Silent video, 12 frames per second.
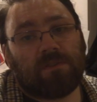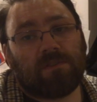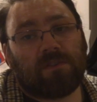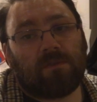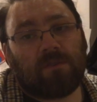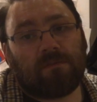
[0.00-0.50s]

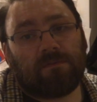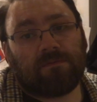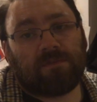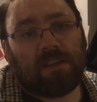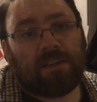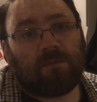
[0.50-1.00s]
So
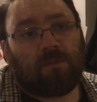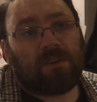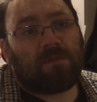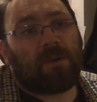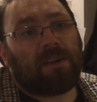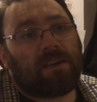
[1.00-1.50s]
I've taken one
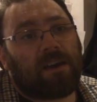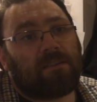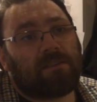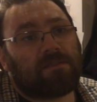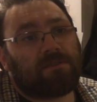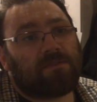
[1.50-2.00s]
of the main
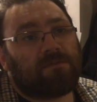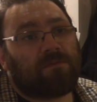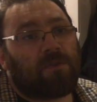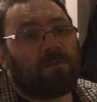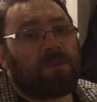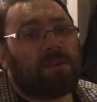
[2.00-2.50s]
characters
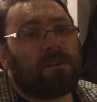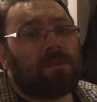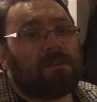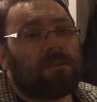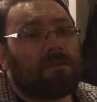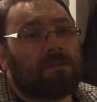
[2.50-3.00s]
from
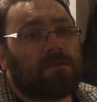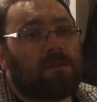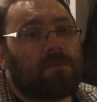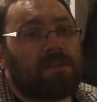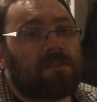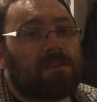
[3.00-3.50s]
the
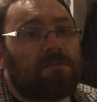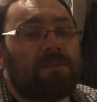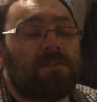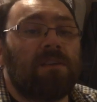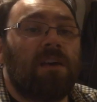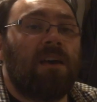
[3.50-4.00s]
comic
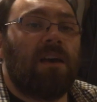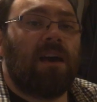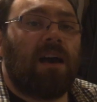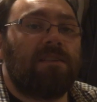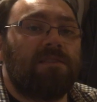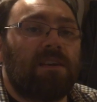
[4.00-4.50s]
series
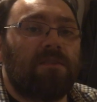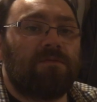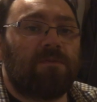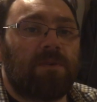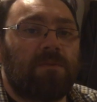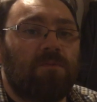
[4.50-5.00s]
and delved
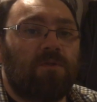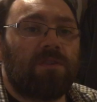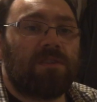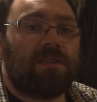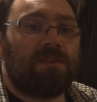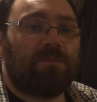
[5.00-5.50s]
a bit more
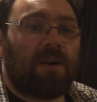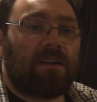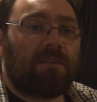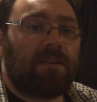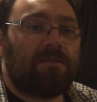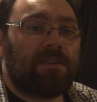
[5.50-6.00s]
into his
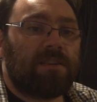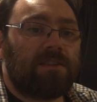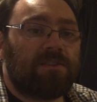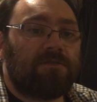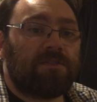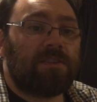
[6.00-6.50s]
background and
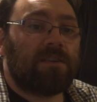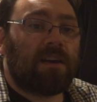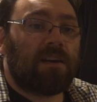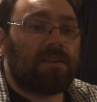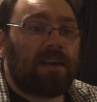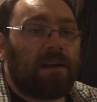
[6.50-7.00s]
history
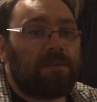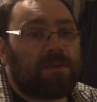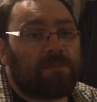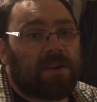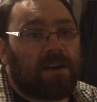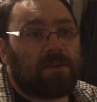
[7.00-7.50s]
and how
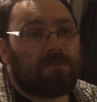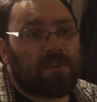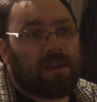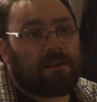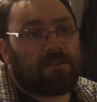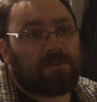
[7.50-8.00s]
he became the
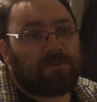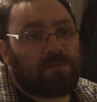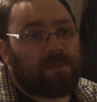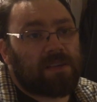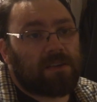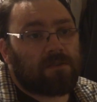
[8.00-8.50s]
character we
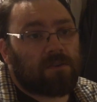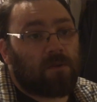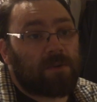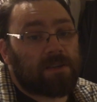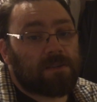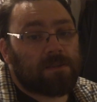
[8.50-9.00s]
meet in the
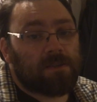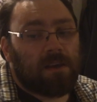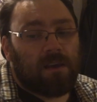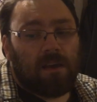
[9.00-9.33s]
comics.